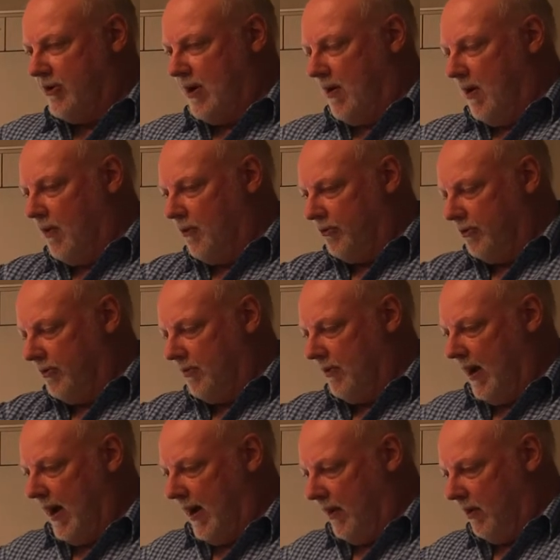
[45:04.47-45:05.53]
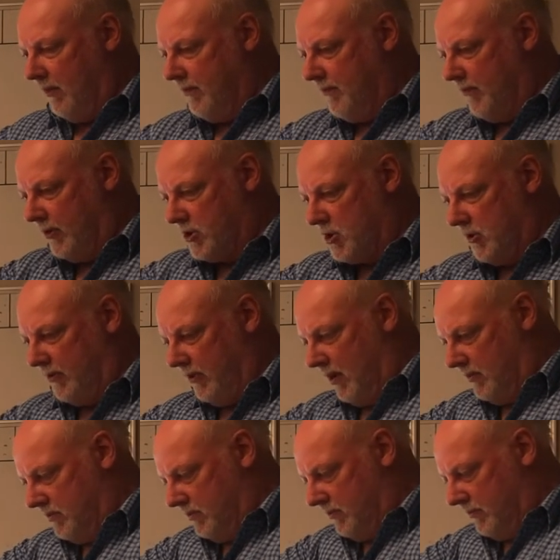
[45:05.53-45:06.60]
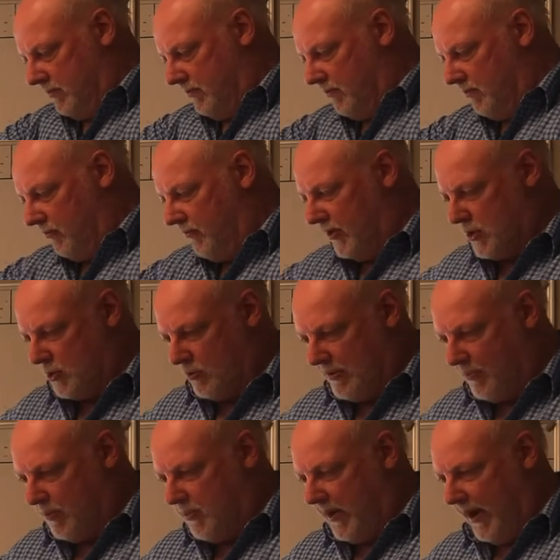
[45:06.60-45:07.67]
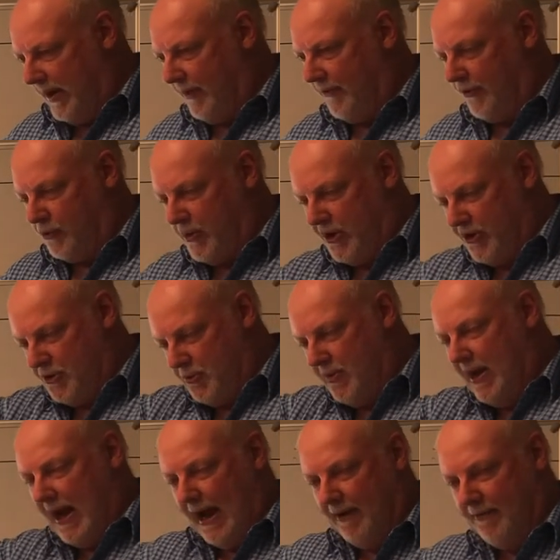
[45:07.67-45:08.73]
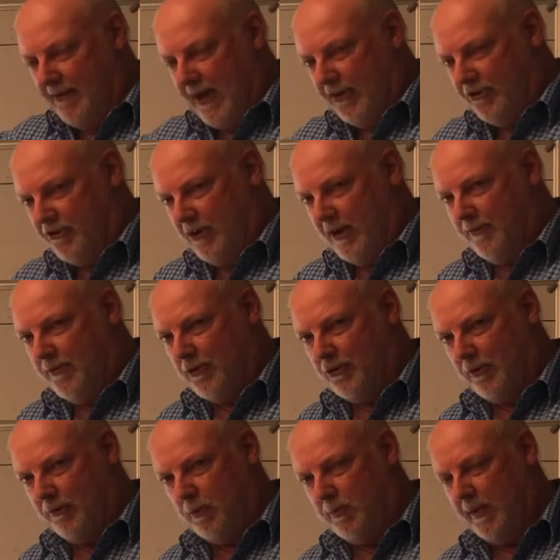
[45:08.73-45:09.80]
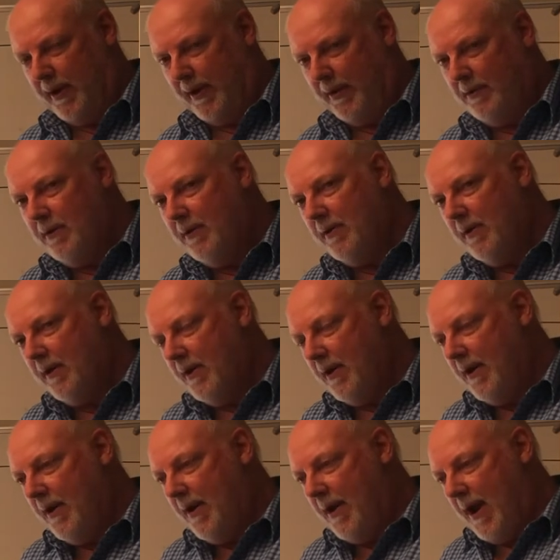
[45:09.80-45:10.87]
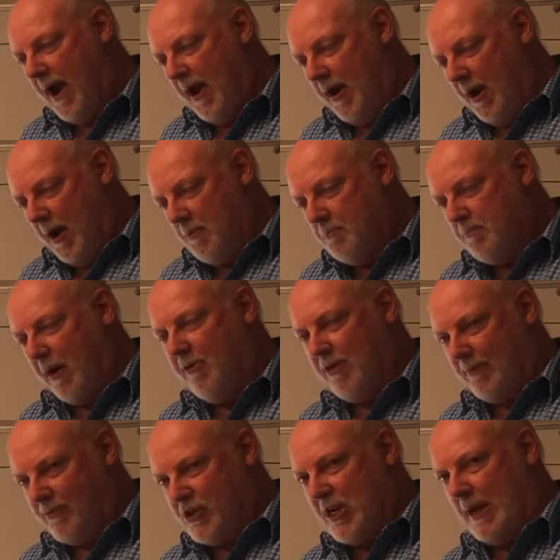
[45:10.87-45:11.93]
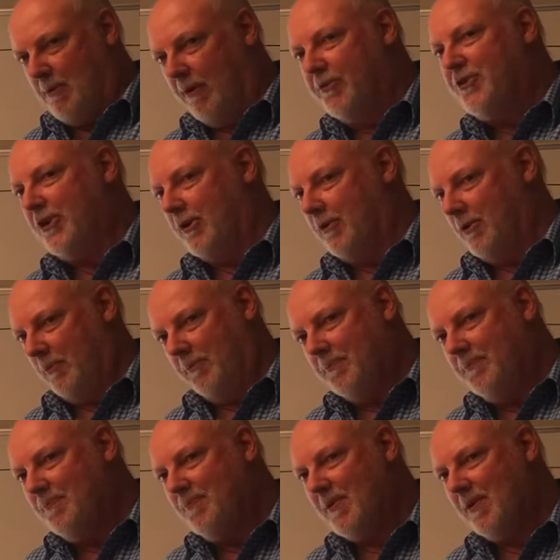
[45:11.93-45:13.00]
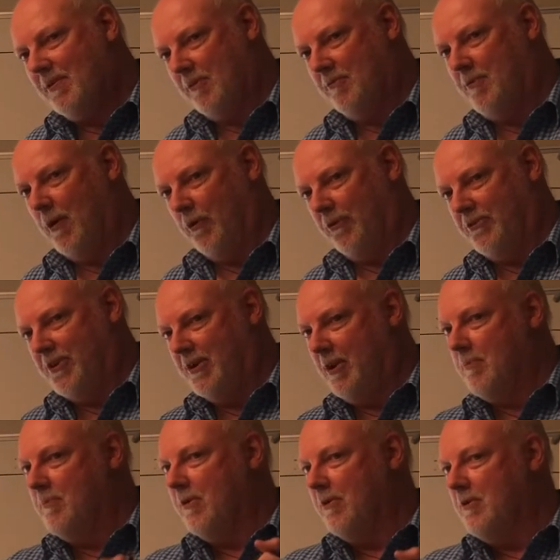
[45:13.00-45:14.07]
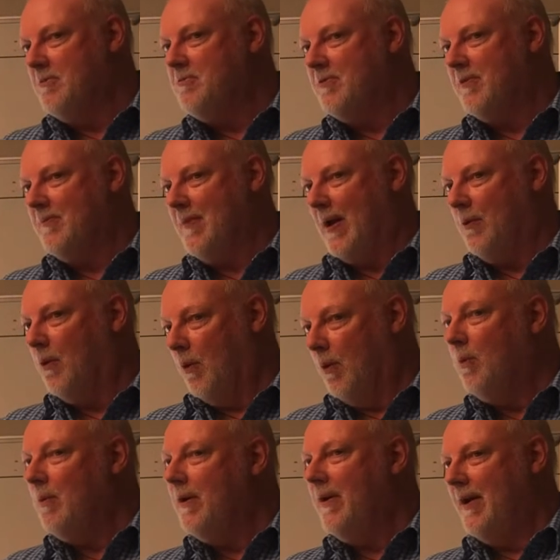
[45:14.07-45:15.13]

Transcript: year old uh, fossil, fossil river plain and the 22,500 year fossil river plain both had the same offset on them. The fault didn't move at all